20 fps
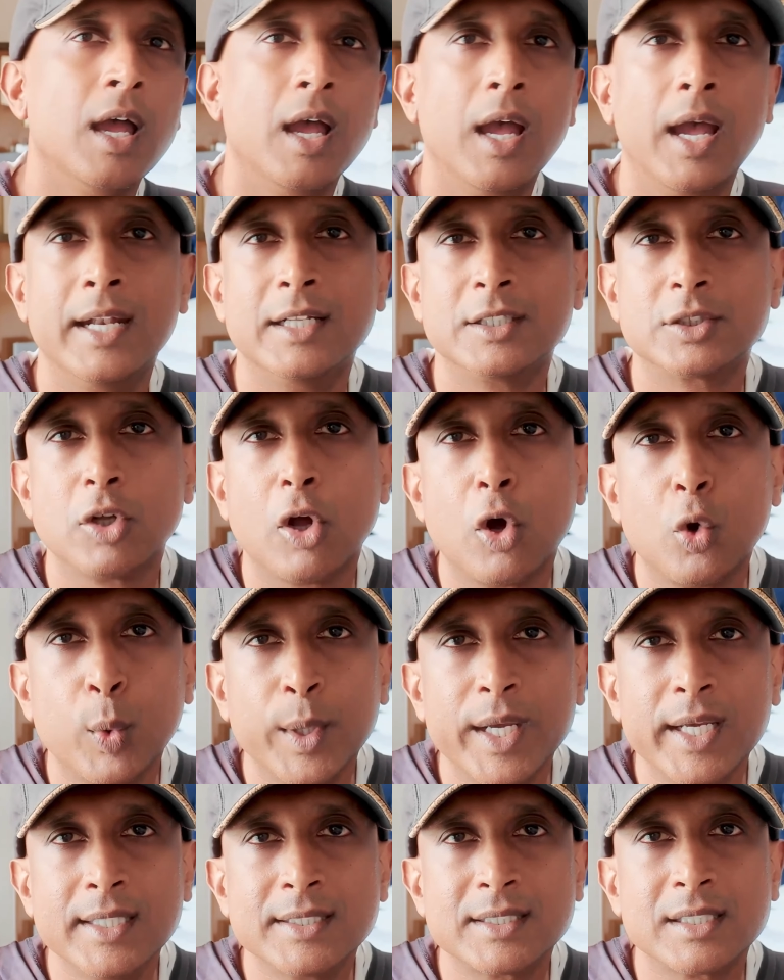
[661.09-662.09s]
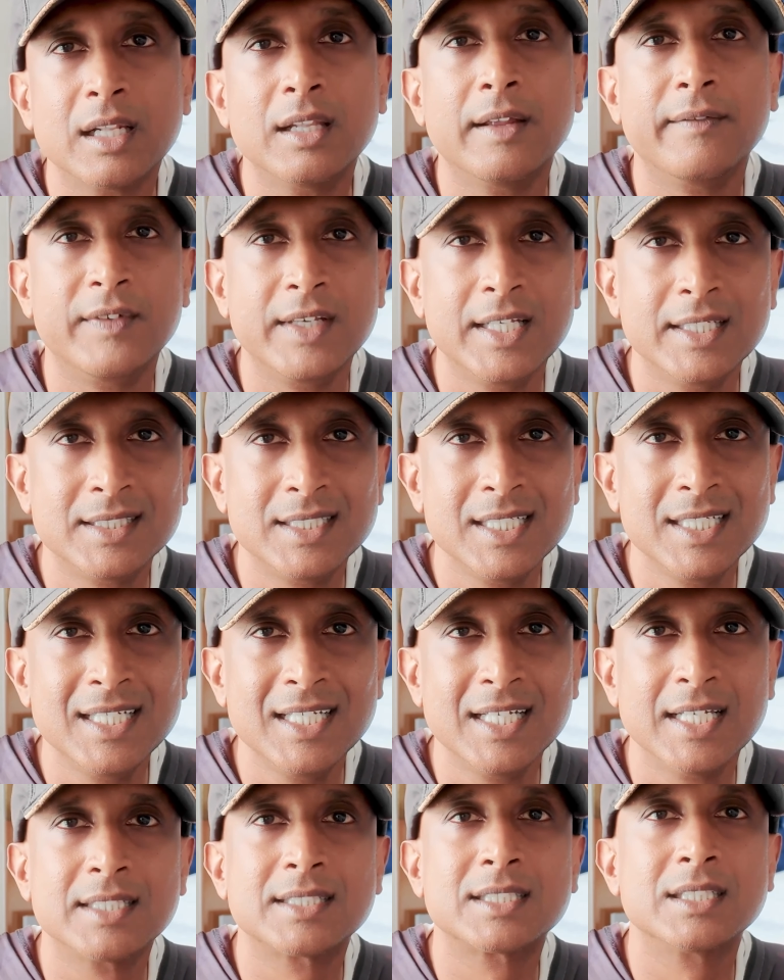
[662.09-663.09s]
And as always, live
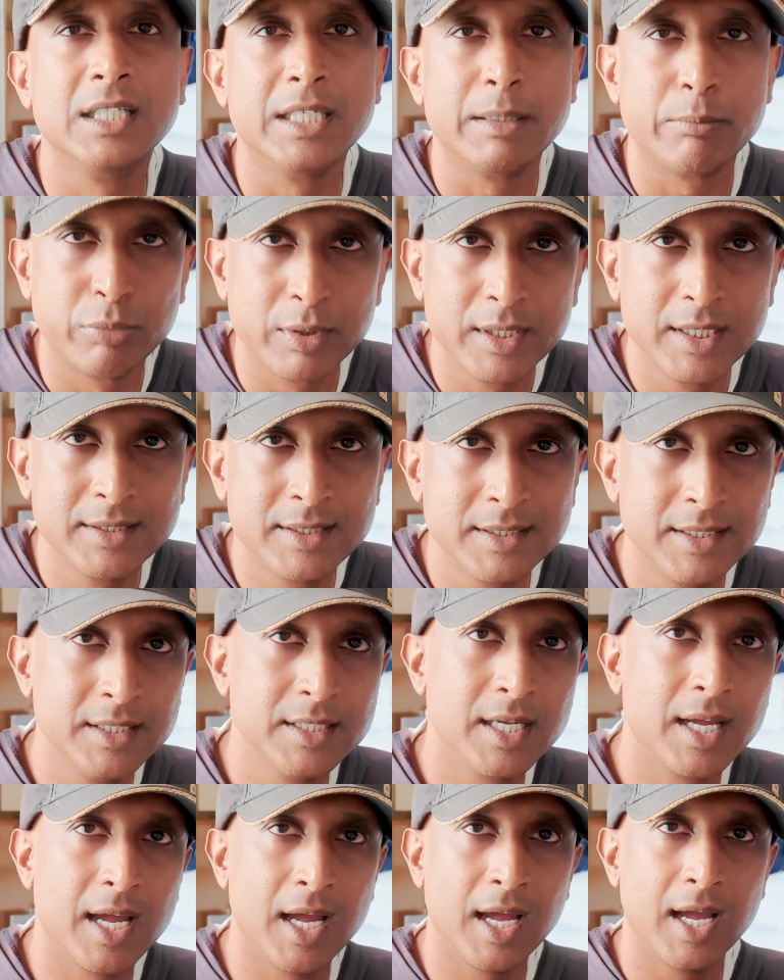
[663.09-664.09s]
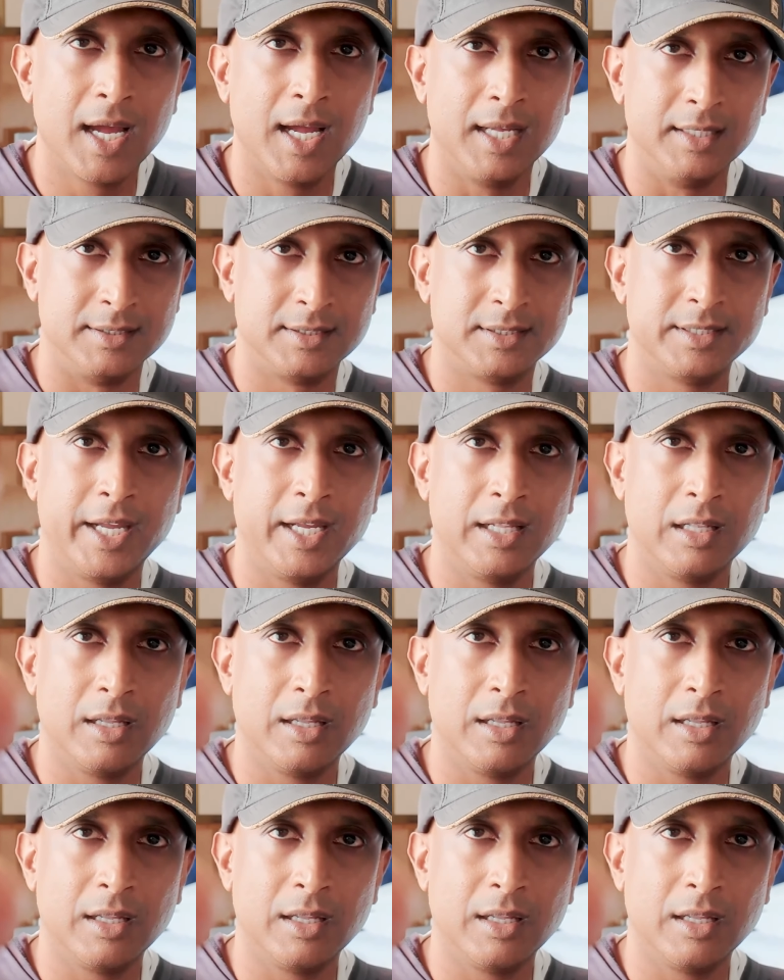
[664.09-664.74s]
easy, sleep breezy, and stay